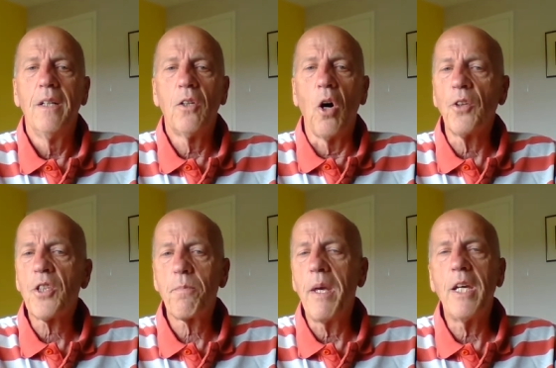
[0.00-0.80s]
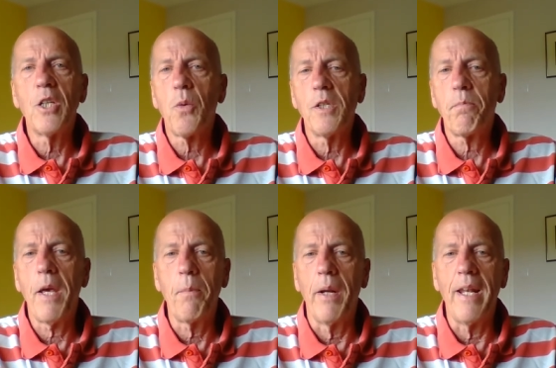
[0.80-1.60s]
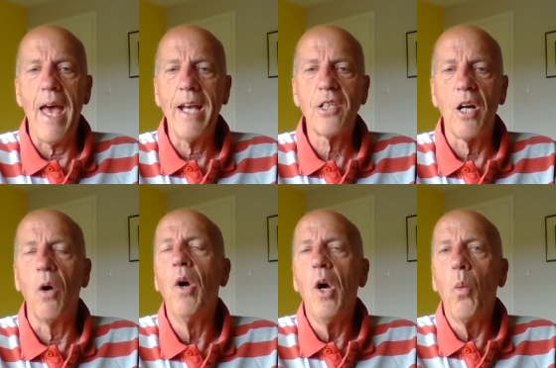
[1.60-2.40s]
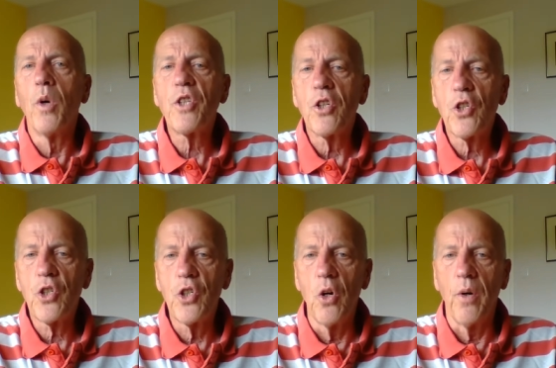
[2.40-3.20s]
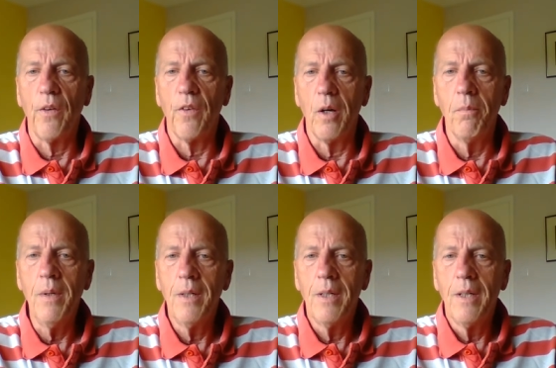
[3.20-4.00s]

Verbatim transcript: God speaking to his people in exile was assuring them